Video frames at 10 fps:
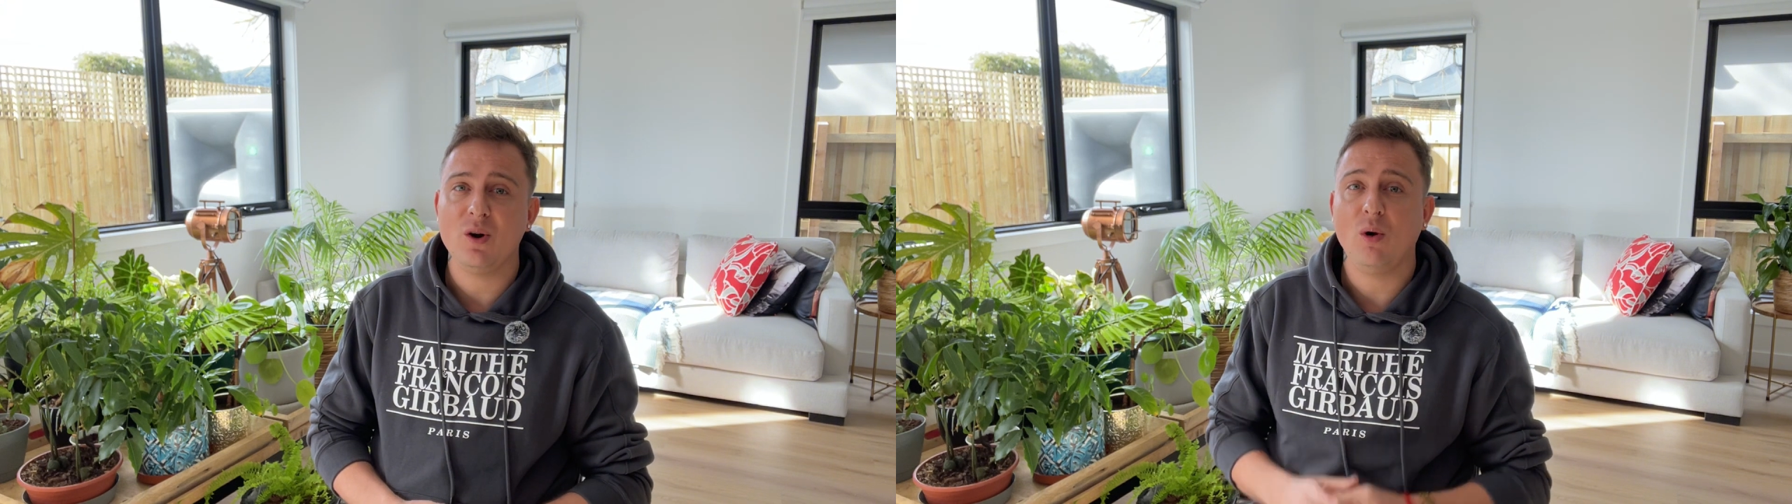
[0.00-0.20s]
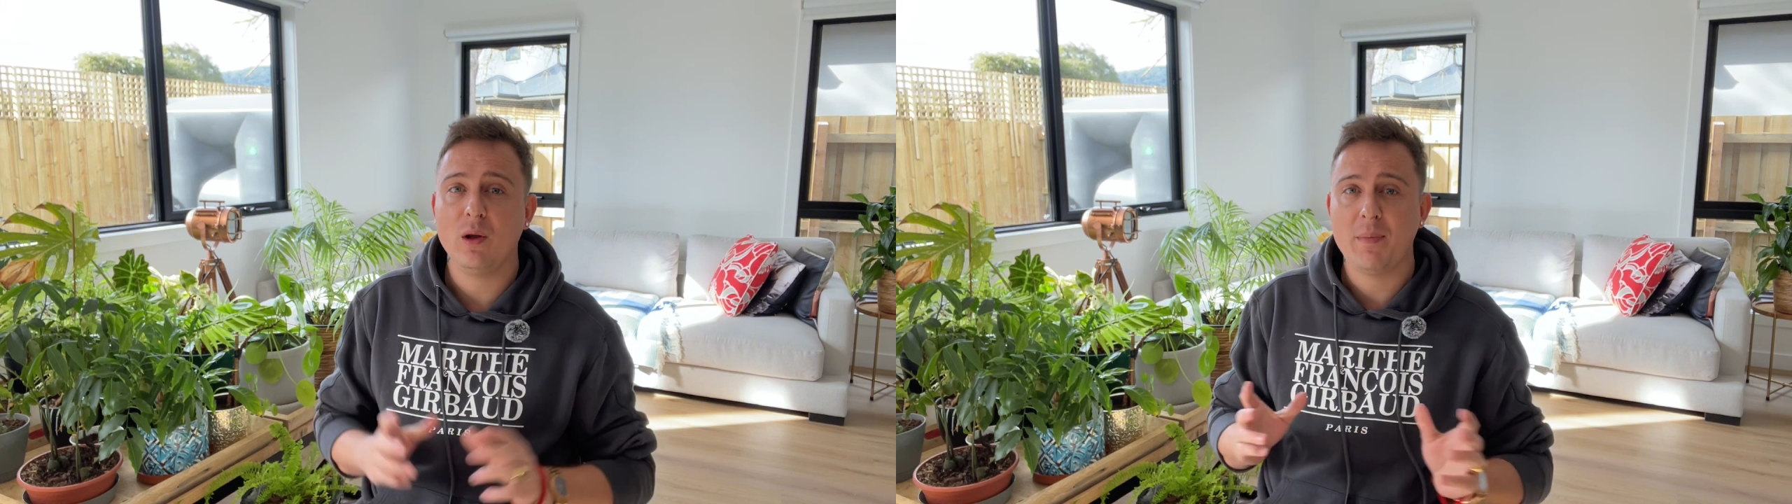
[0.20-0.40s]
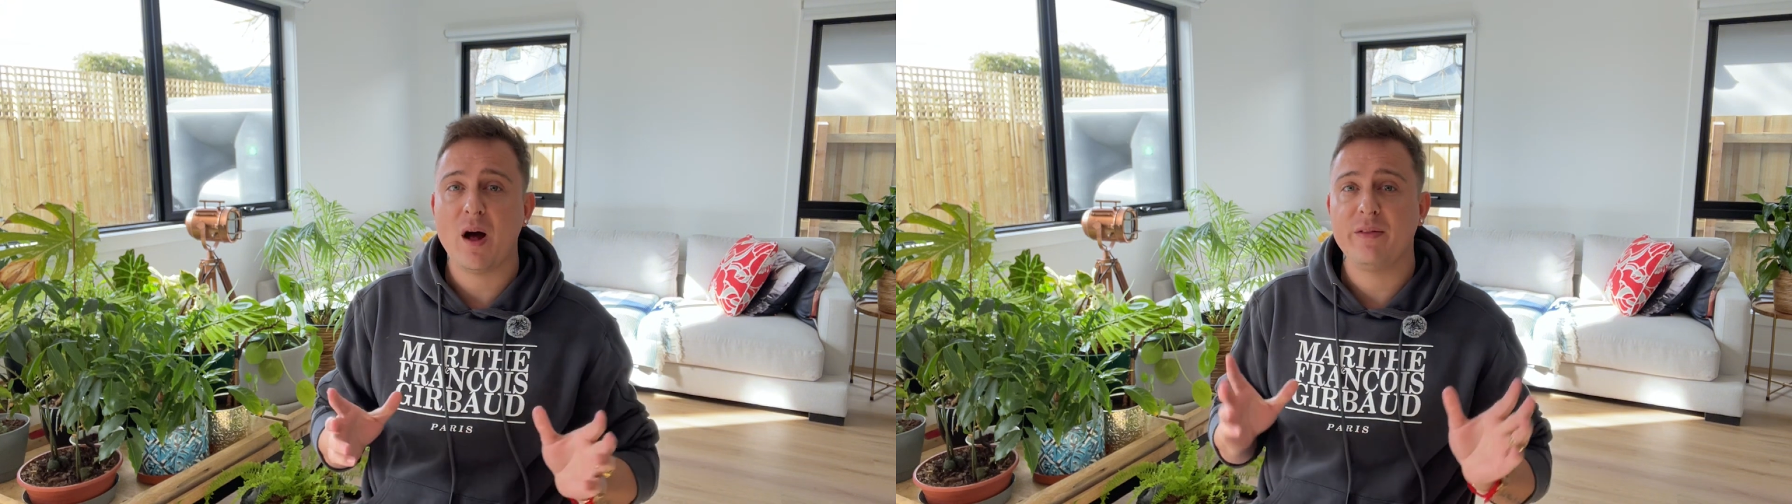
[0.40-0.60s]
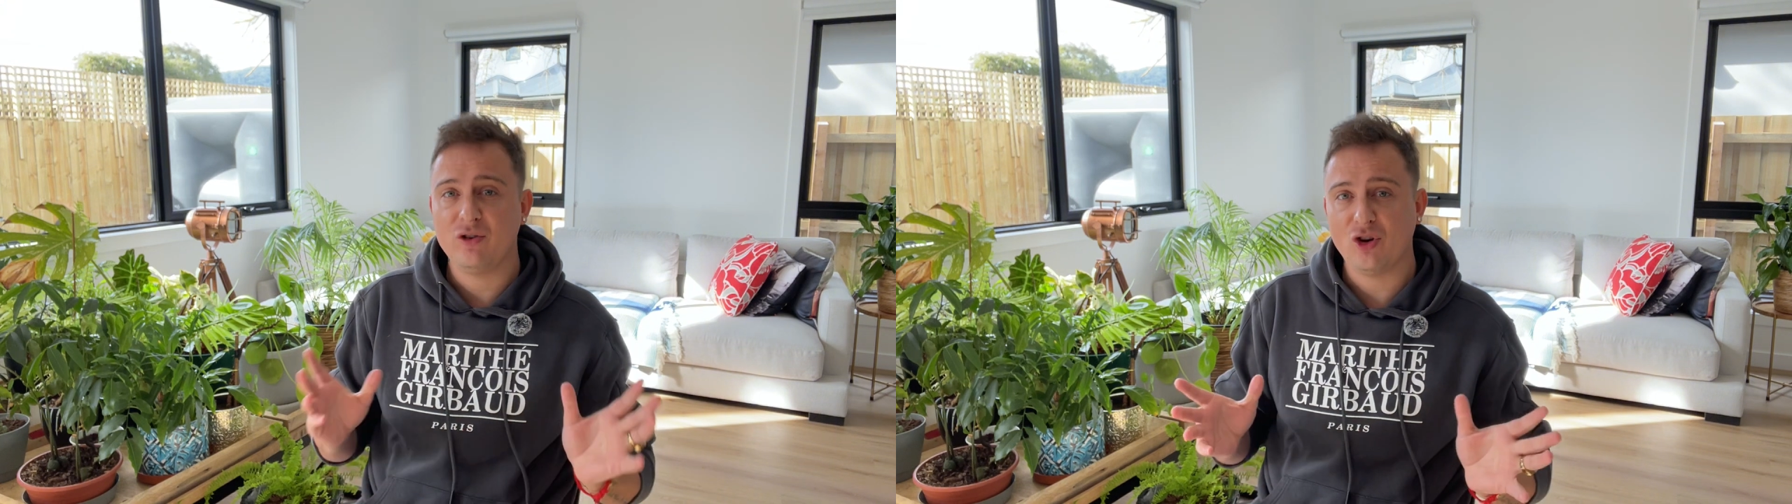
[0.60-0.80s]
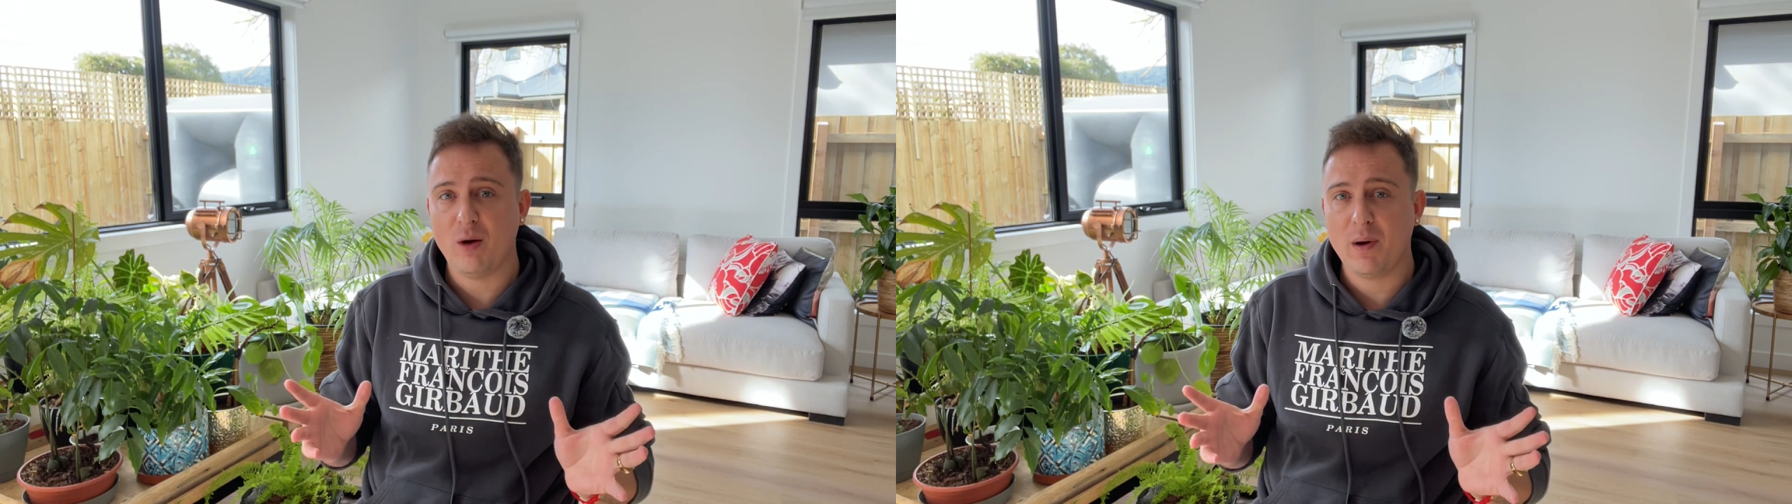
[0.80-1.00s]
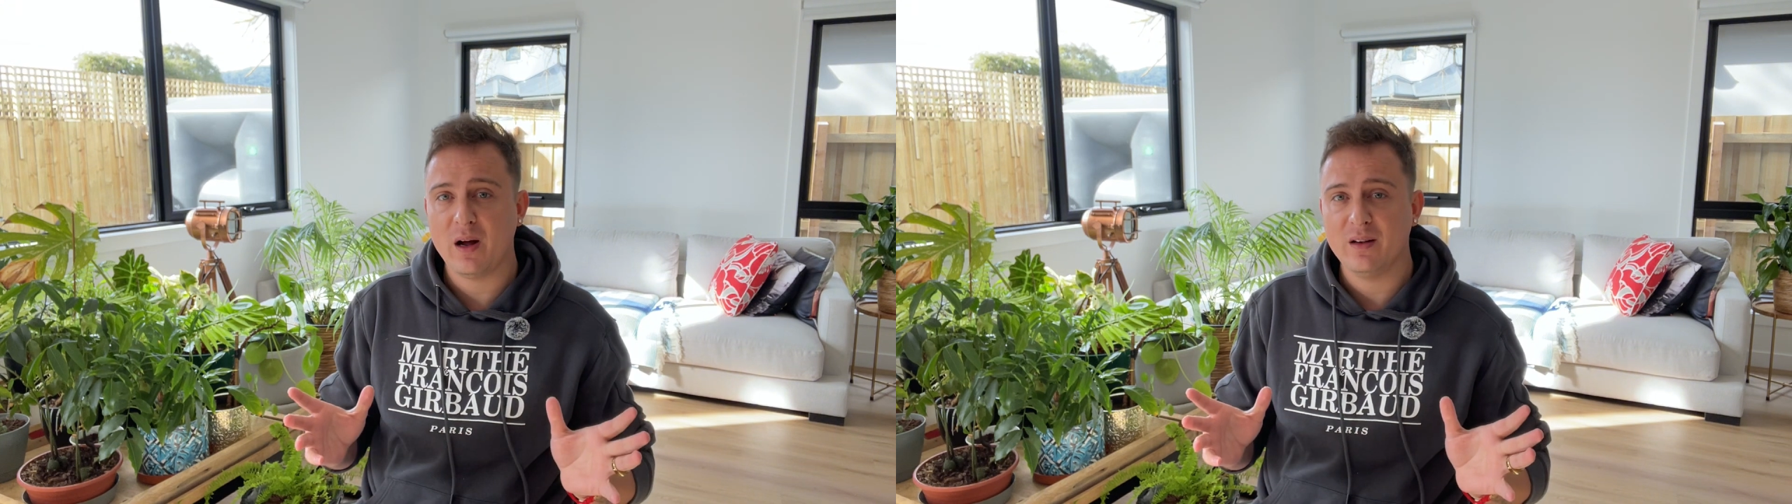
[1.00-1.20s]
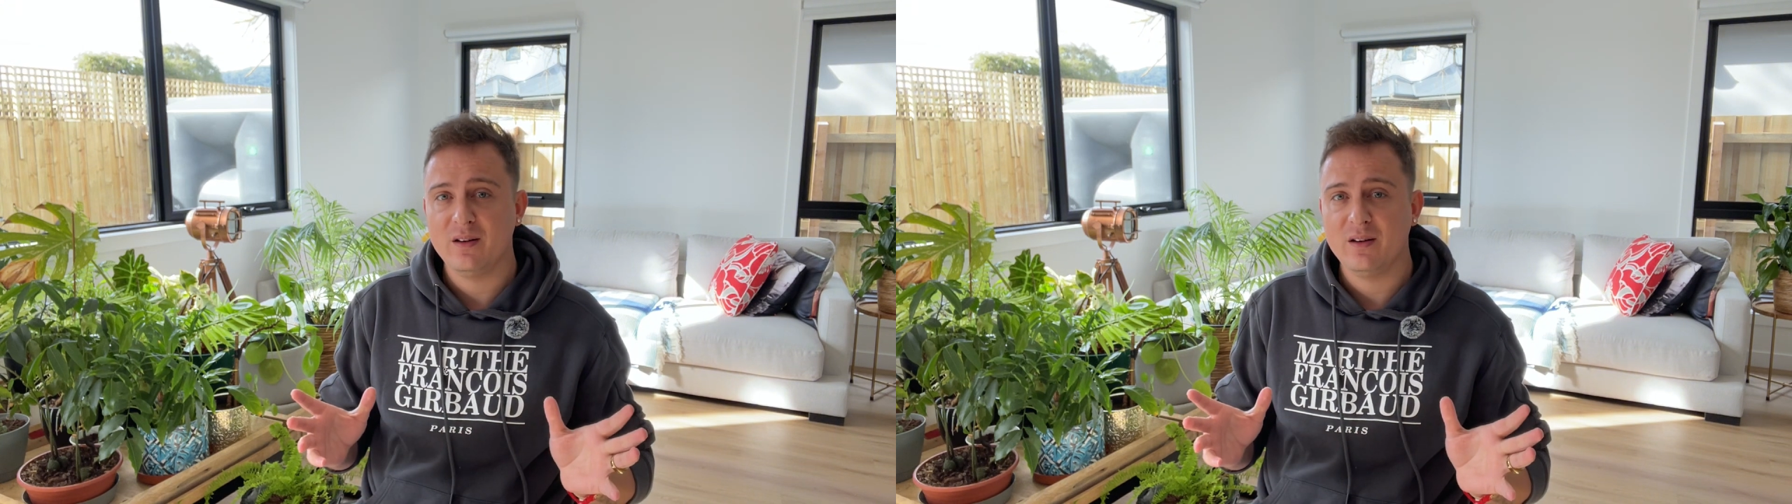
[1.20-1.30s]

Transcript: all about the job hunt.